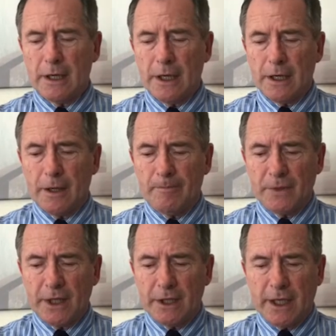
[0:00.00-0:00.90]
um,
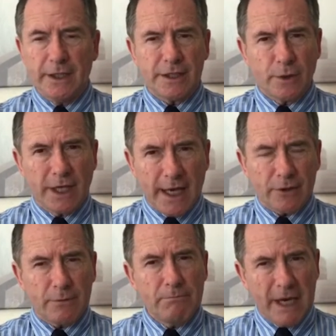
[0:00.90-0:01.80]
in, into
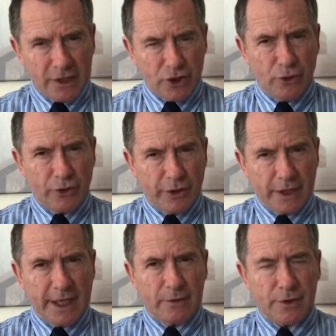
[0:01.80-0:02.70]
account and make sure that the
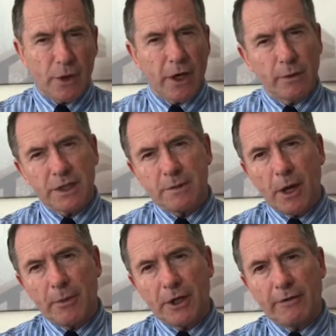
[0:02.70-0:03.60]
Council Highways
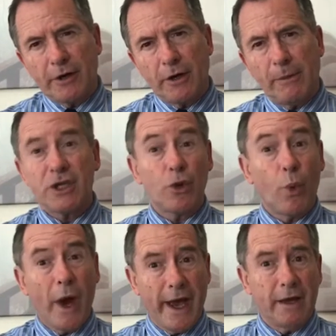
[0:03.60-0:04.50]
Department are very much
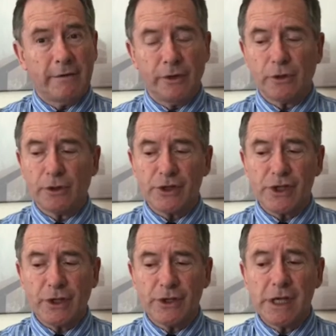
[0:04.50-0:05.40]
aware of your
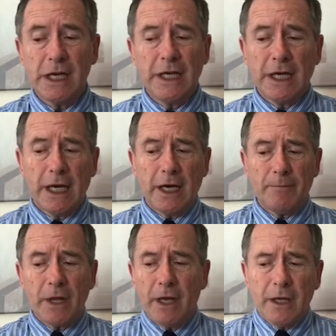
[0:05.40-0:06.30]
concerns.
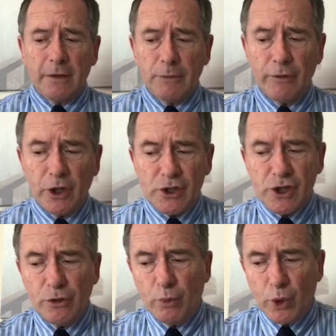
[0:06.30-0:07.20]
Um, moving on
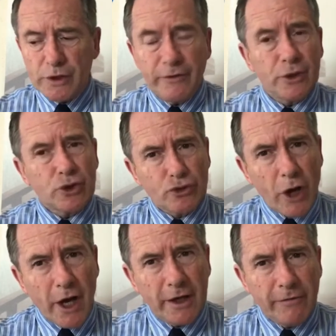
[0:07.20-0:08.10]
to Waterfield
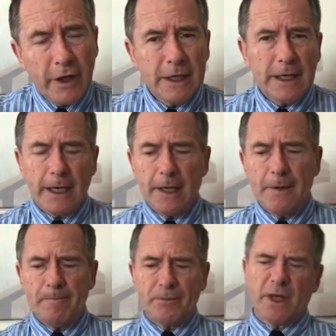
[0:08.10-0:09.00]
Drive.
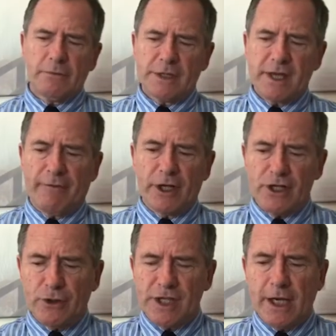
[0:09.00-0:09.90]
Um, several
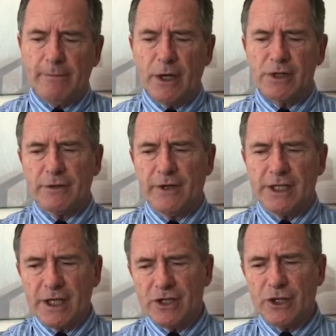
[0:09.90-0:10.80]
issues here. Most of
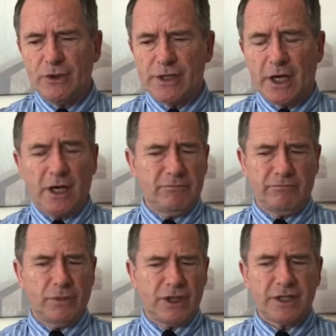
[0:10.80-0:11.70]
these issues, uh,
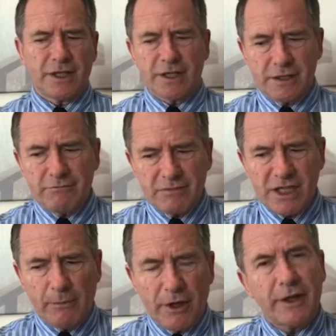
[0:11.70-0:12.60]
which is this
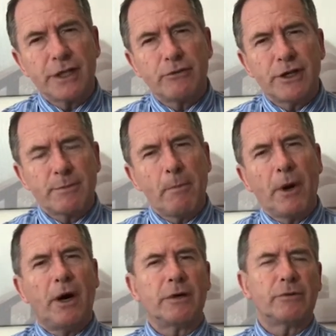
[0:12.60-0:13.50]
similar thing to Richmond
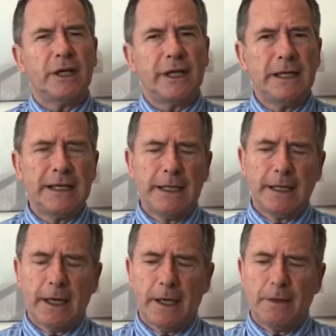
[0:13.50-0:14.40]
Park, really,
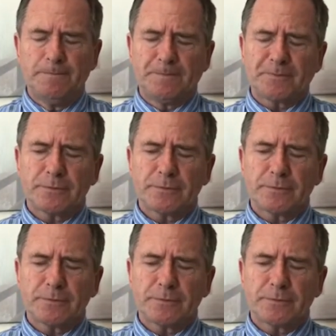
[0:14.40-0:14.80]
um,